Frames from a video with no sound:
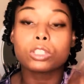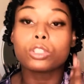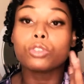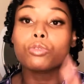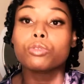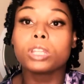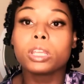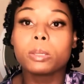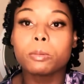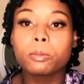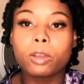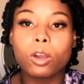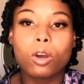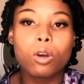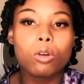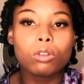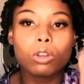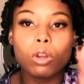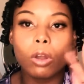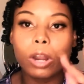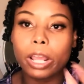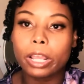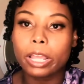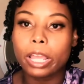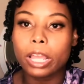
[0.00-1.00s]
deep, oh
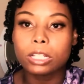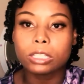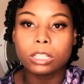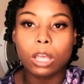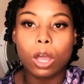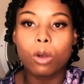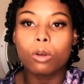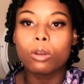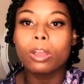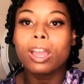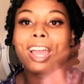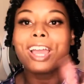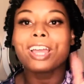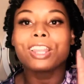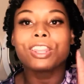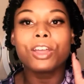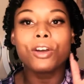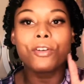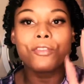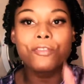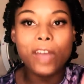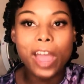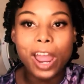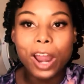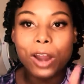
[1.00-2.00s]
Lord, I can't talk.
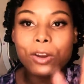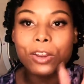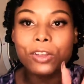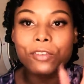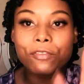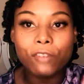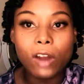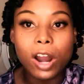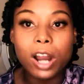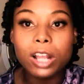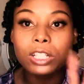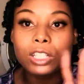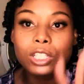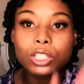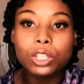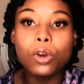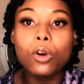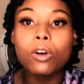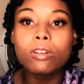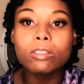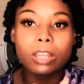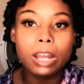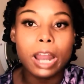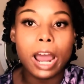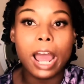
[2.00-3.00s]
The very first
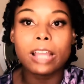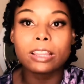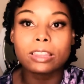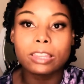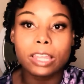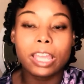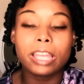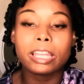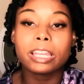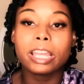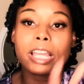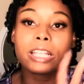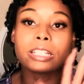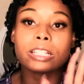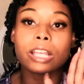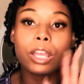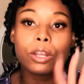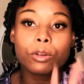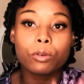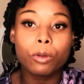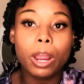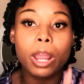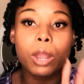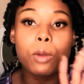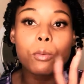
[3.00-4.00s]
tool that I think is a
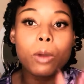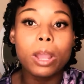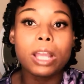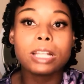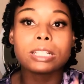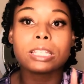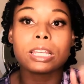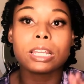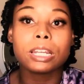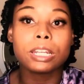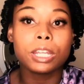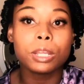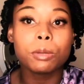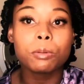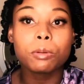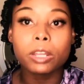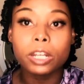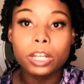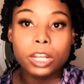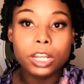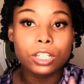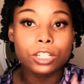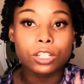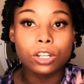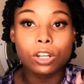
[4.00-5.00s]
great way to deep
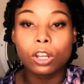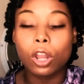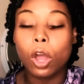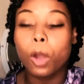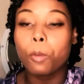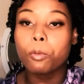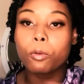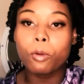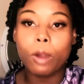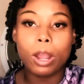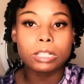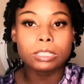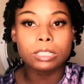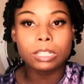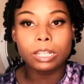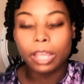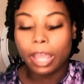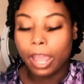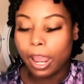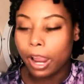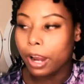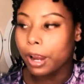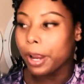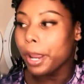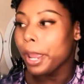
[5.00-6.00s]
condition low porosity
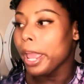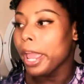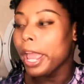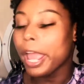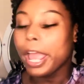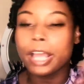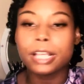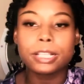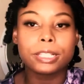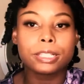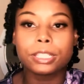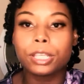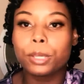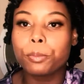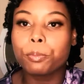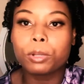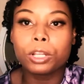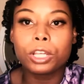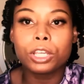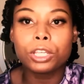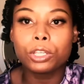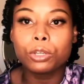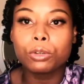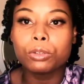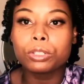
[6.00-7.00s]
hair is
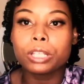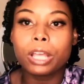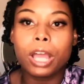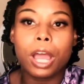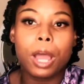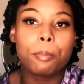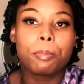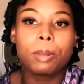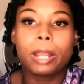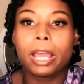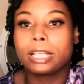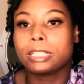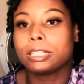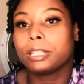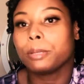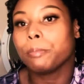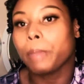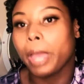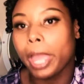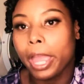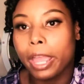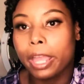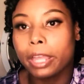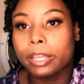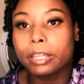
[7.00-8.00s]
simply using a plastic
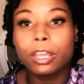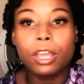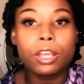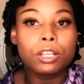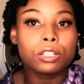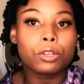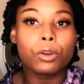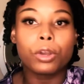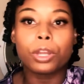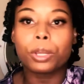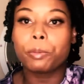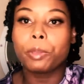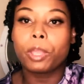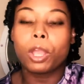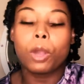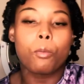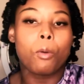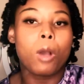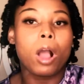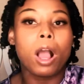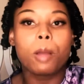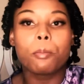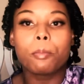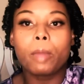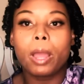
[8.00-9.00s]
bag. So it could be a
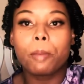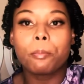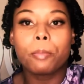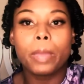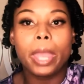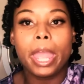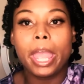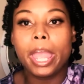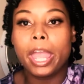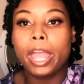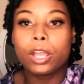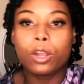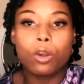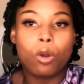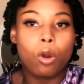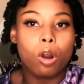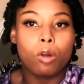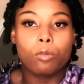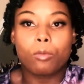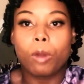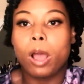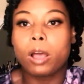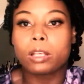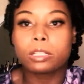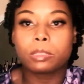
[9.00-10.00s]
Walmart bag or a
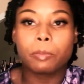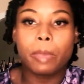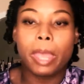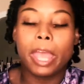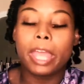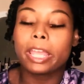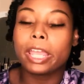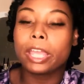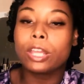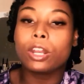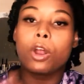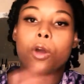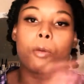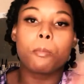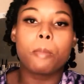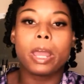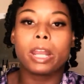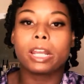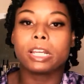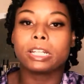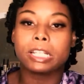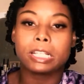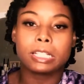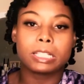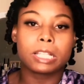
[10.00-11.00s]
Ross bag. It don't
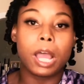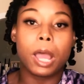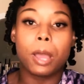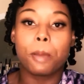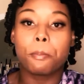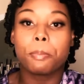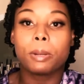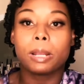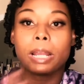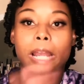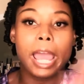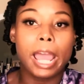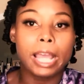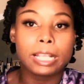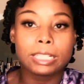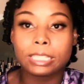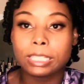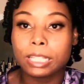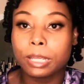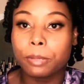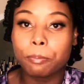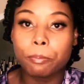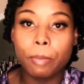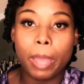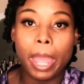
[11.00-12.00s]
matter, just a
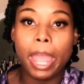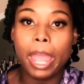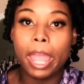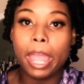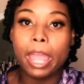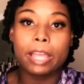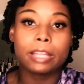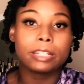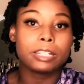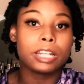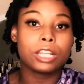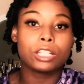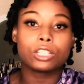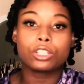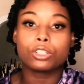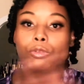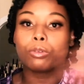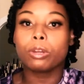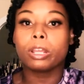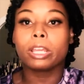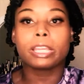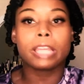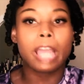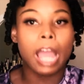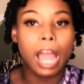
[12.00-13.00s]
plastic bag that you
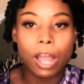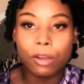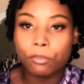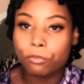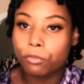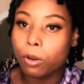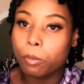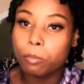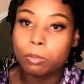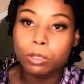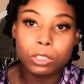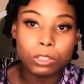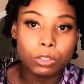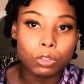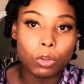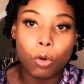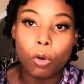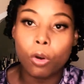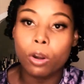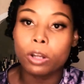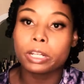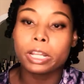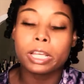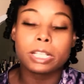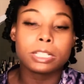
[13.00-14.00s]
done got from the
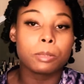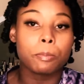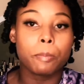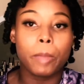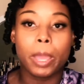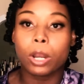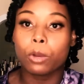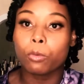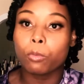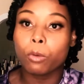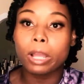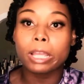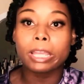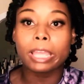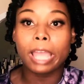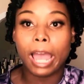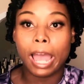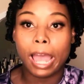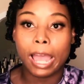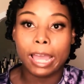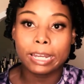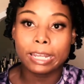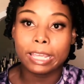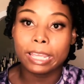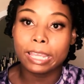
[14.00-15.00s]
store. It doesn't matter what
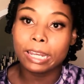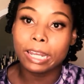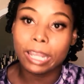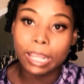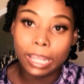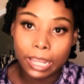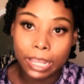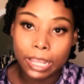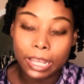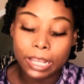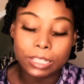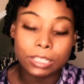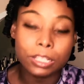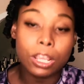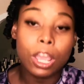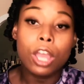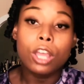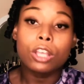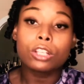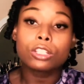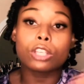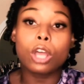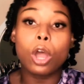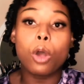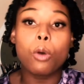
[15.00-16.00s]
kind it is.
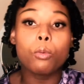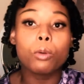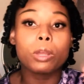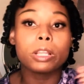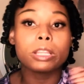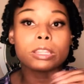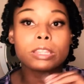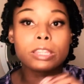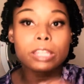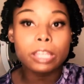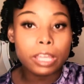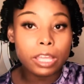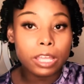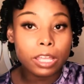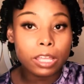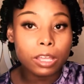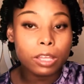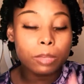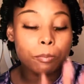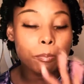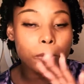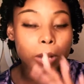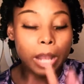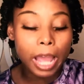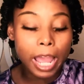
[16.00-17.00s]
So with
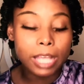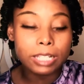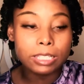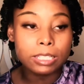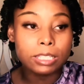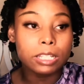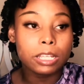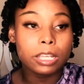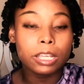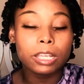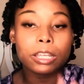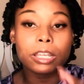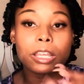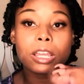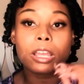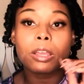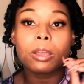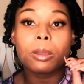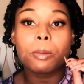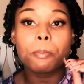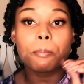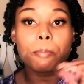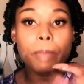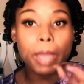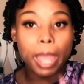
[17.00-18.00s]
the plastic
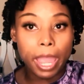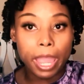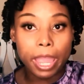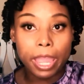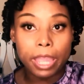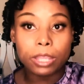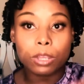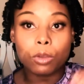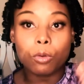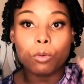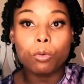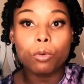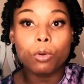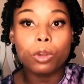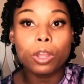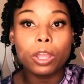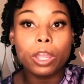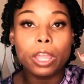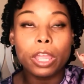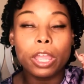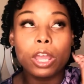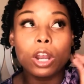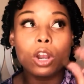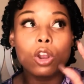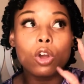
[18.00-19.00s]
bag,
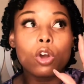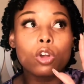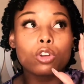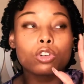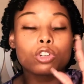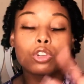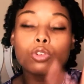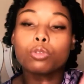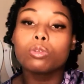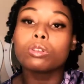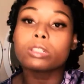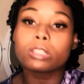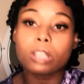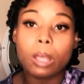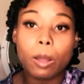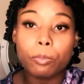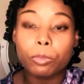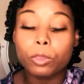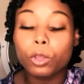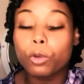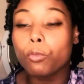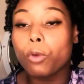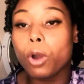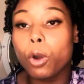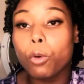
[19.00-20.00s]
it'll do
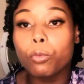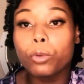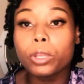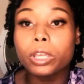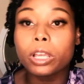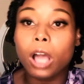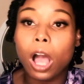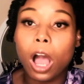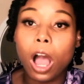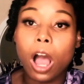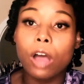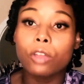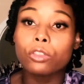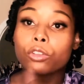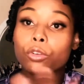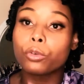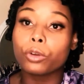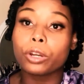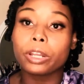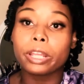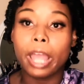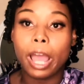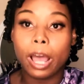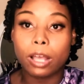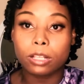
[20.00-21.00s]
something what we call the
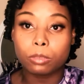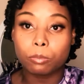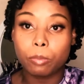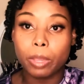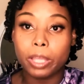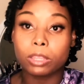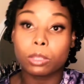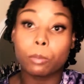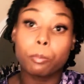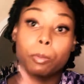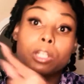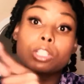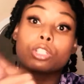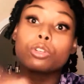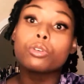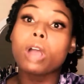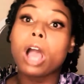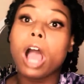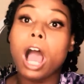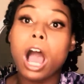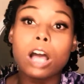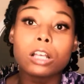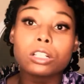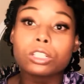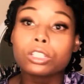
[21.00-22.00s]
greenhouse method. But you can
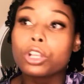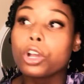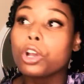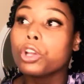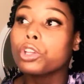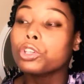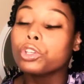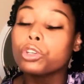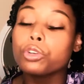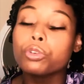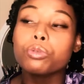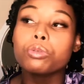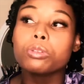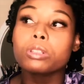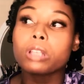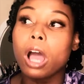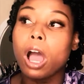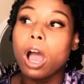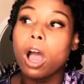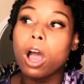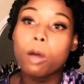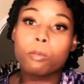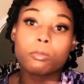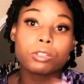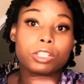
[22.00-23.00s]
also use
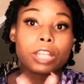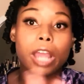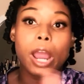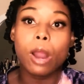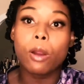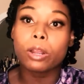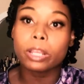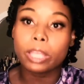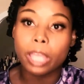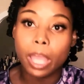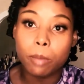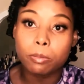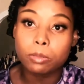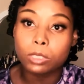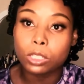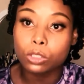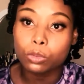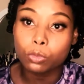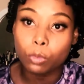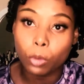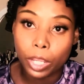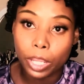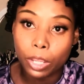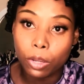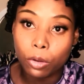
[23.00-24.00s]
shower caps as
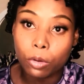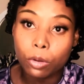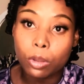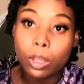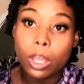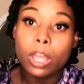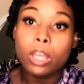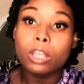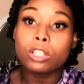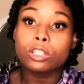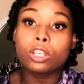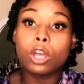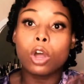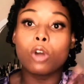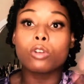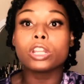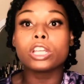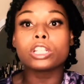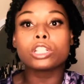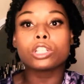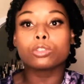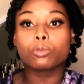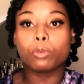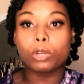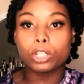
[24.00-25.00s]
well. So
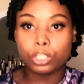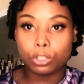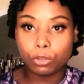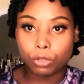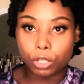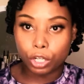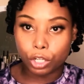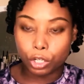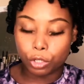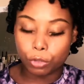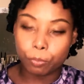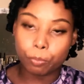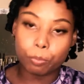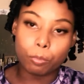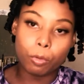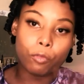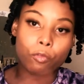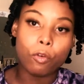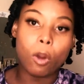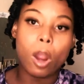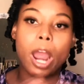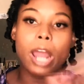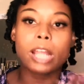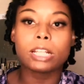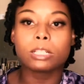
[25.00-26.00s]
this is what you do.
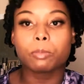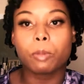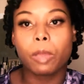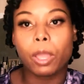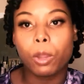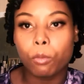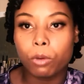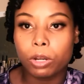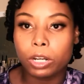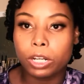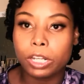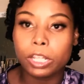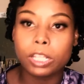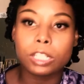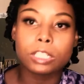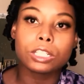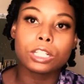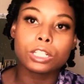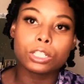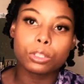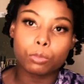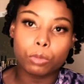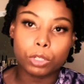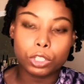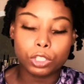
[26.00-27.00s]
Before I explain what it is,
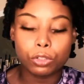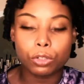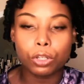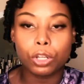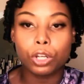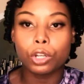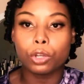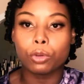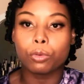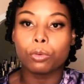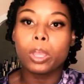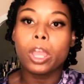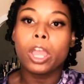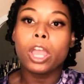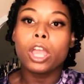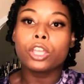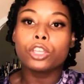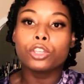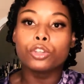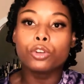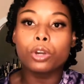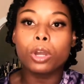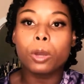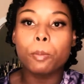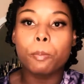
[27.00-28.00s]
this is what you can do.
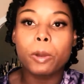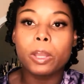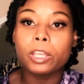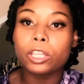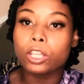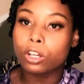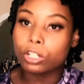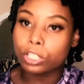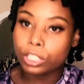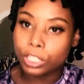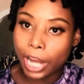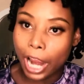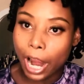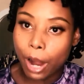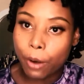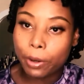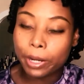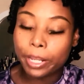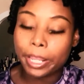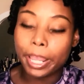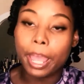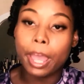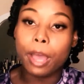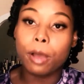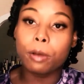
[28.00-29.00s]
You can put your shower
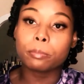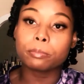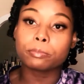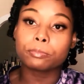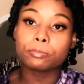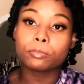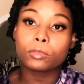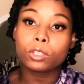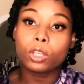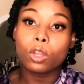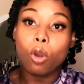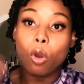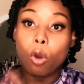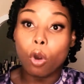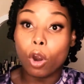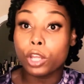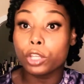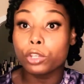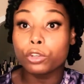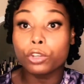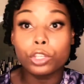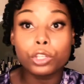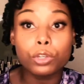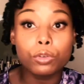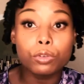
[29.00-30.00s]
cap, or
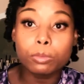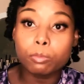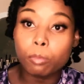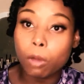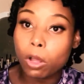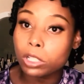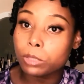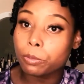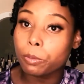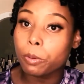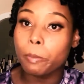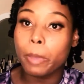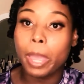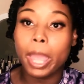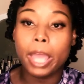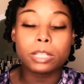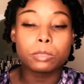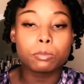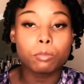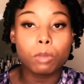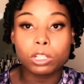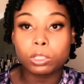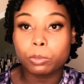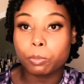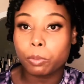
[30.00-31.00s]
you can use multiple bags,
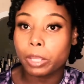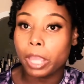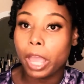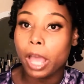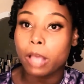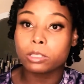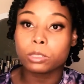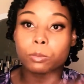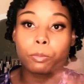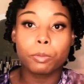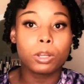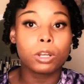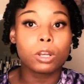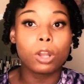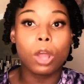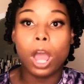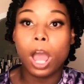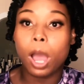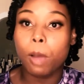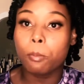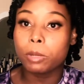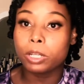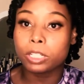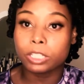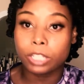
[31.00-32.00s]
multiple caps, depending on
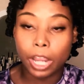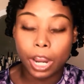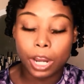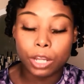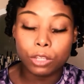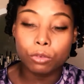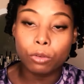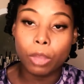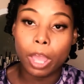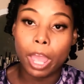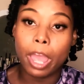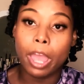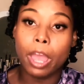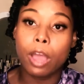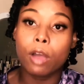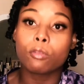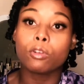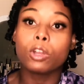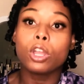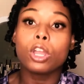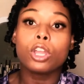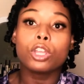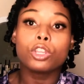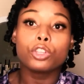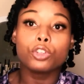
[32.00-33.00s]
how much hair you have.
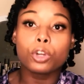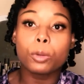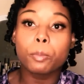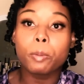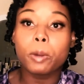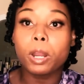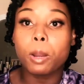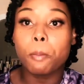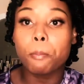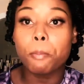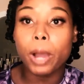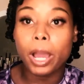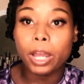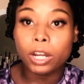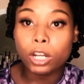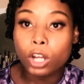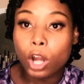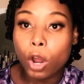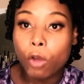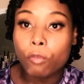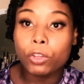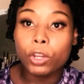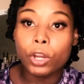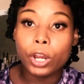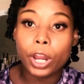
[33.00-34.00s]
You can put a bonnet
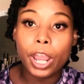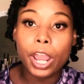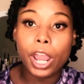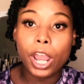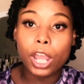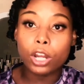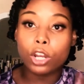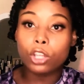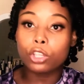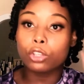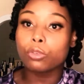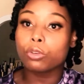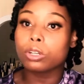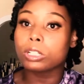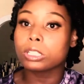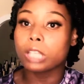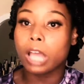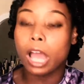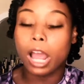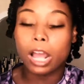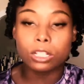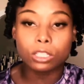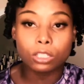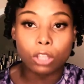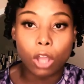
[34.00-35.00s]
over your head, or you could
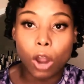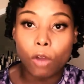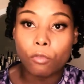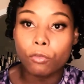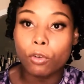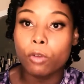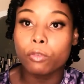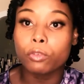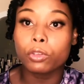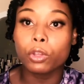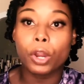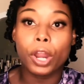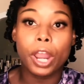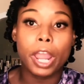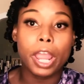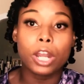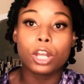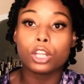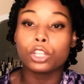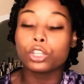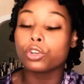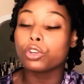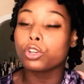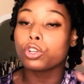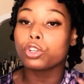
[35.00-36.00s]
tie a scarf over your head,
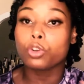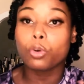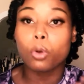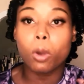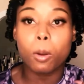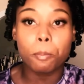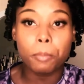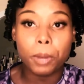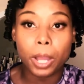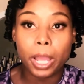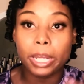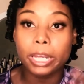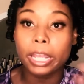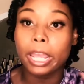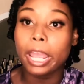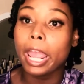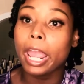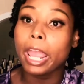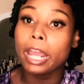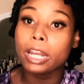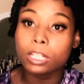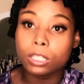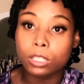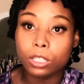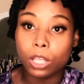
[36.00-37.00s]
or you could do a bonnet
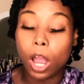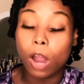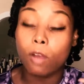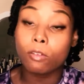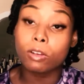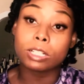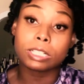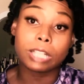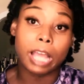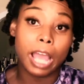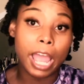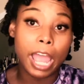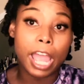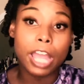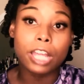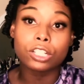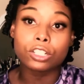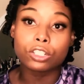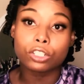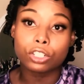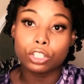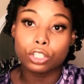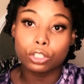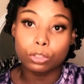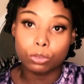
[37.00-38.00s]
and a scarf, because I
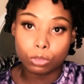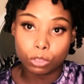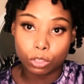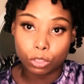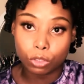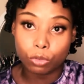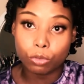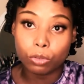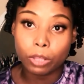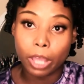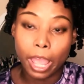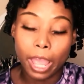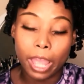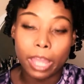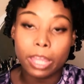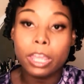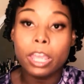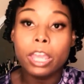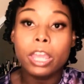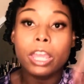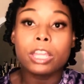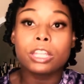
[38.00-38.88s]
actually used to do that.